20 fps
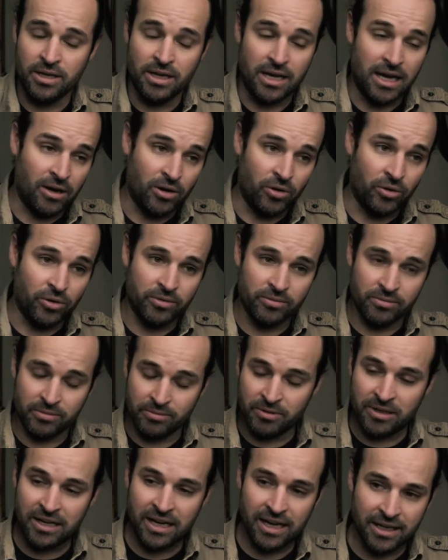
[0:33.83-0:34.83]
out
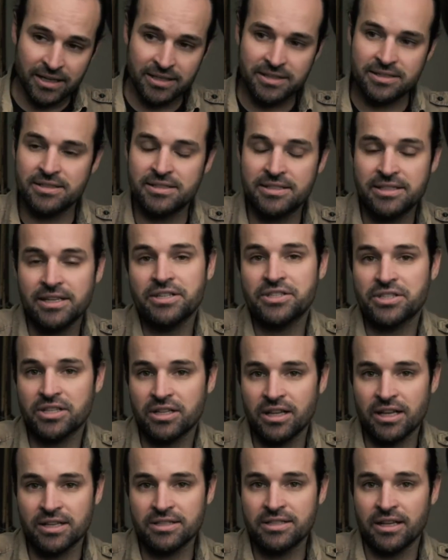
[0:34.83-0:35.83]
kind of
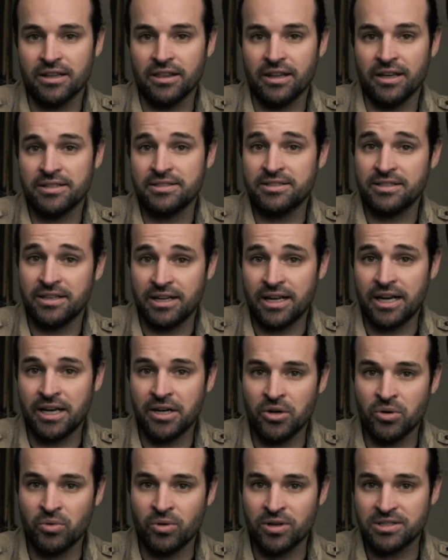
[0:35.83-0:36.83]
sensationalized headlines saying
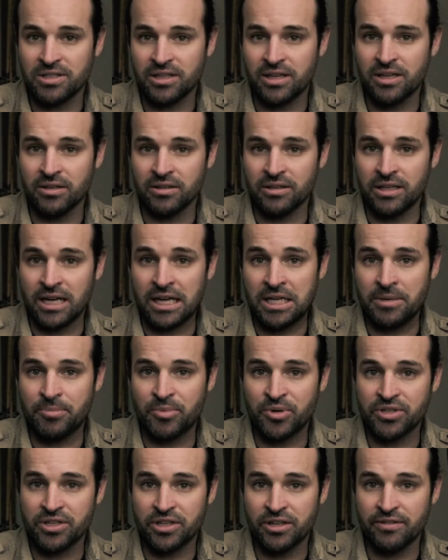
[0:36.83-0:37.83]
Idaho wants to kill
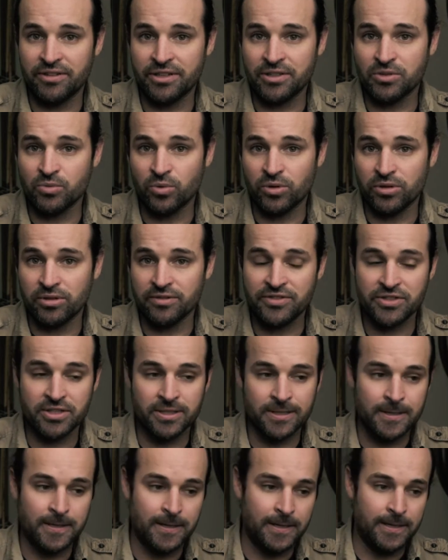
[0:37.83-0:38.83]
90% of its wolves,
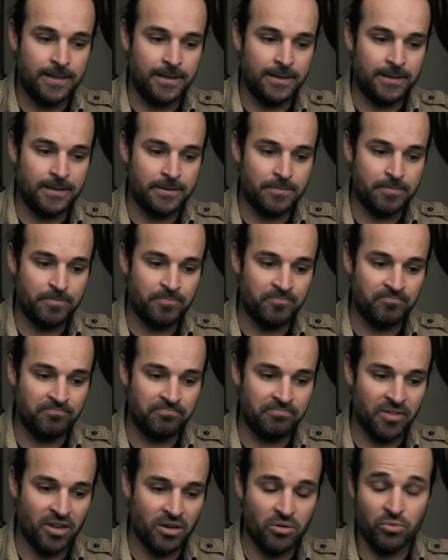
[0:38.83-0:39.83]

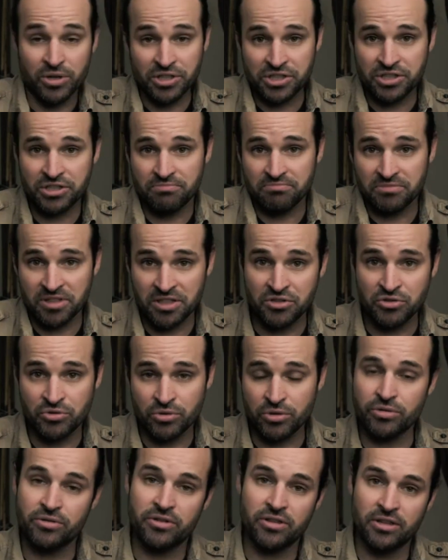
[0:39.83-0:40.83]
which is
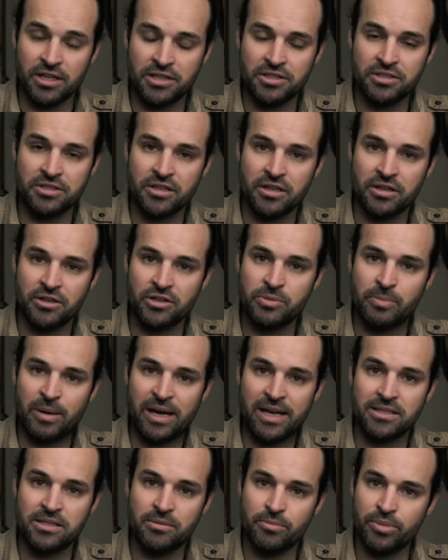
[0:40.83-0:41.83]
true. The legislators
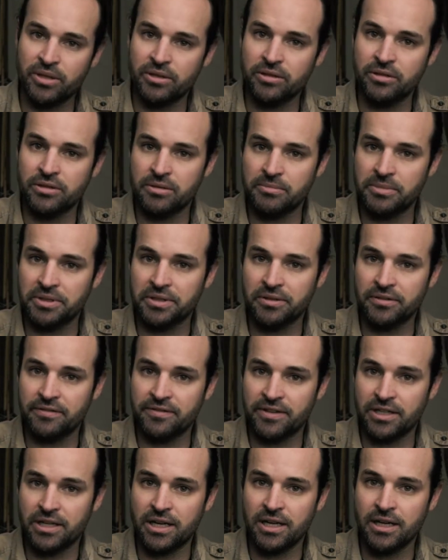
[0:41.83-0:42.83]
passed a bill in the middle of
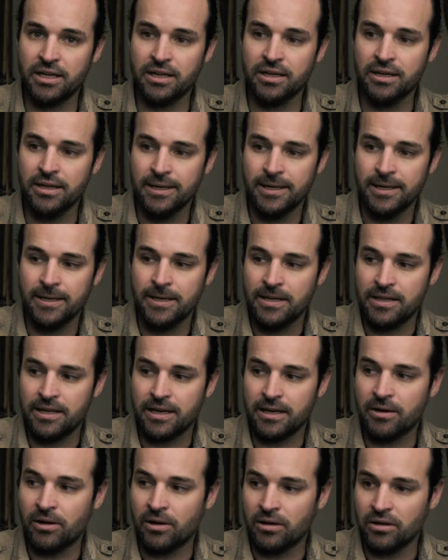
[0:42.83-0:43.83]
the night
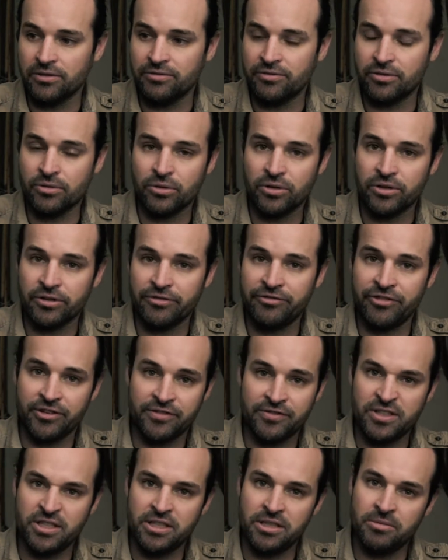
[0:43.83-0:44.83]
that called for
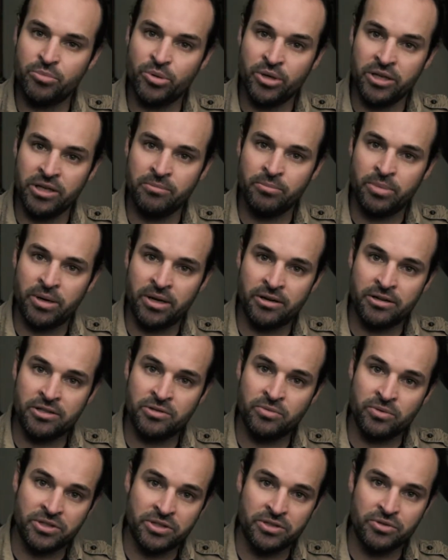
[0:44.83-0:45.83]
15 breeding pairs,
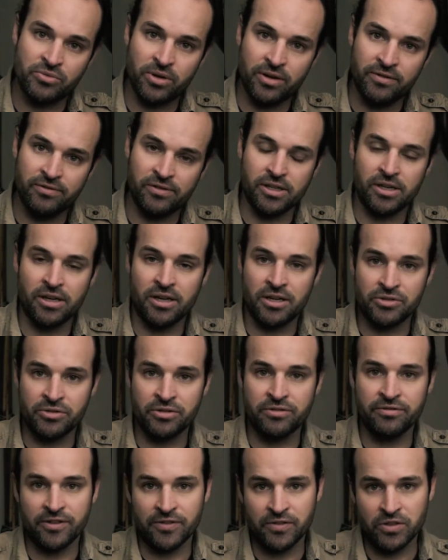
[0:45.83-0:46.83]
which is roughly
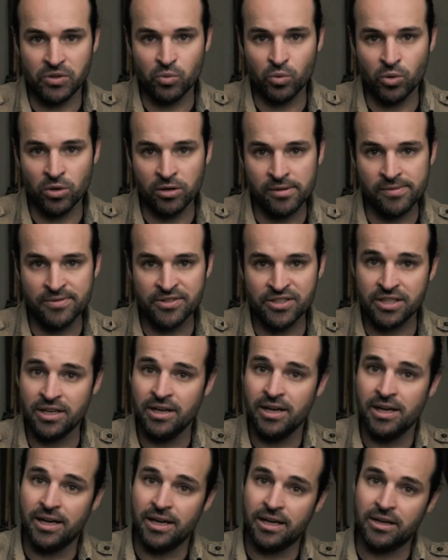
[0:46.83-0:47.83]
150 wolves,
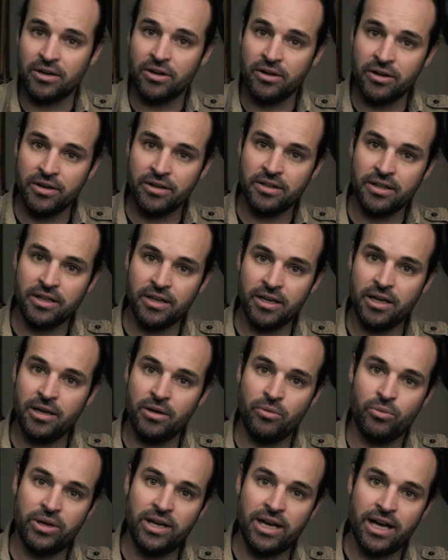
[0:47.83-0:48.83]
and currently
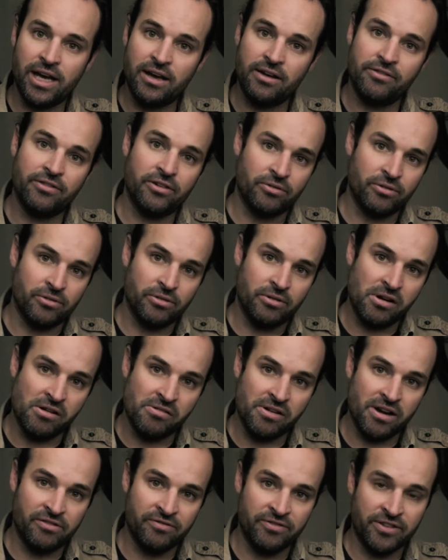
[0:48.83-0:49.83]
we have
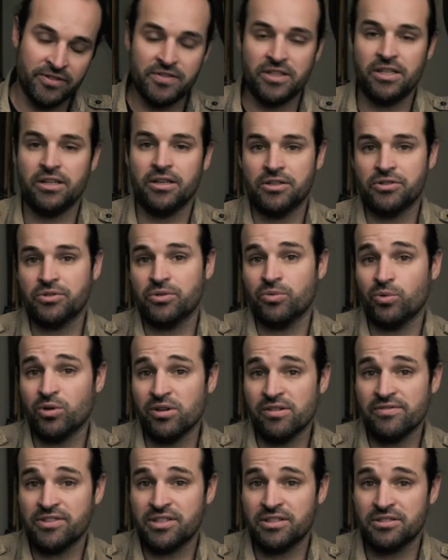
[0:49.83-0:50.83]
around 1,500
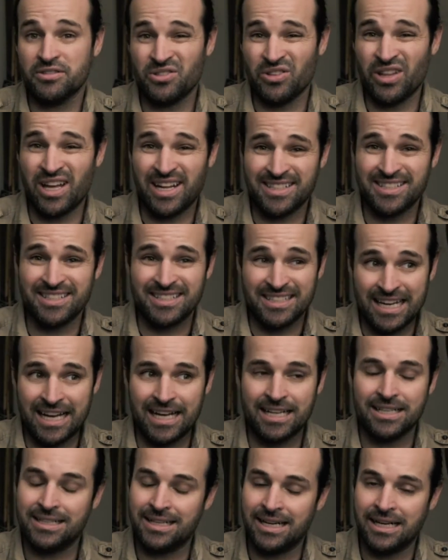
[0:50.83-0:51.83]
wolves. So that's,
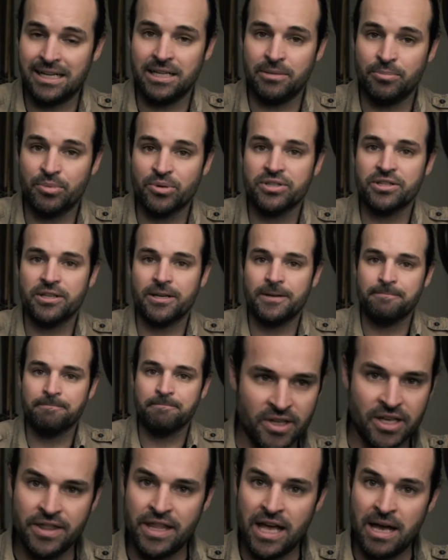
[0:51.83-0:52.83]
90%.
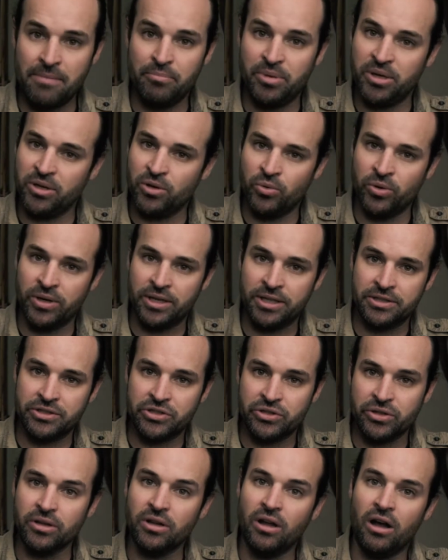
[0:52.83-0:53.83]
And that bill went
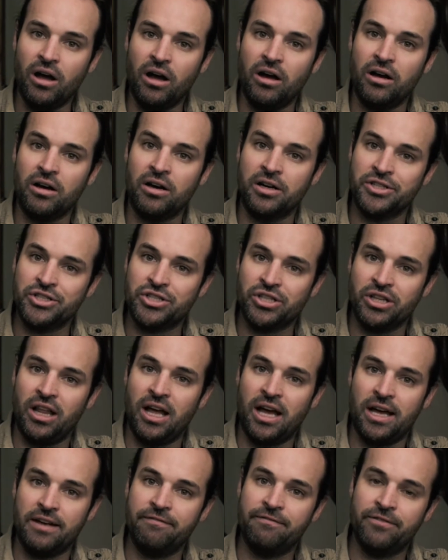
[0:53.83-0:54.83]
into law on
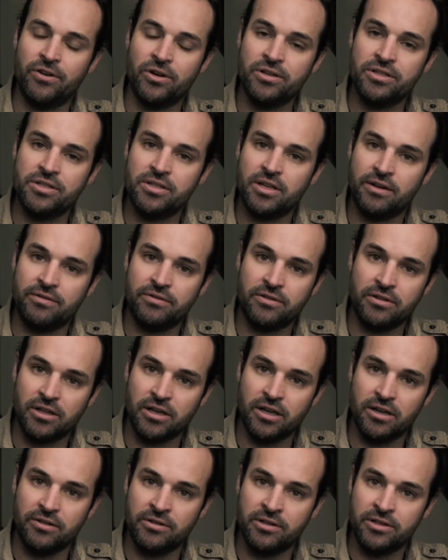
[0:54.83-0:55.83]
July 1st after the
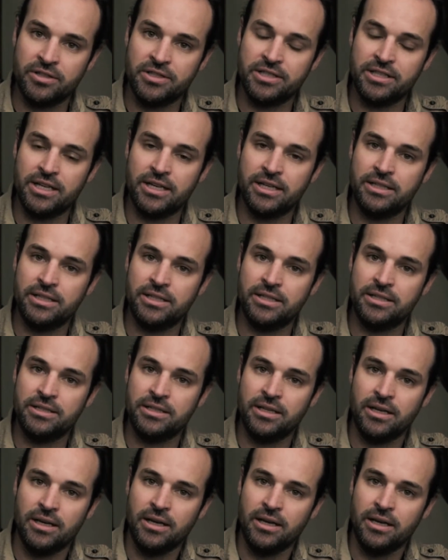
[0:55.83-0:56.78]
governor signed it.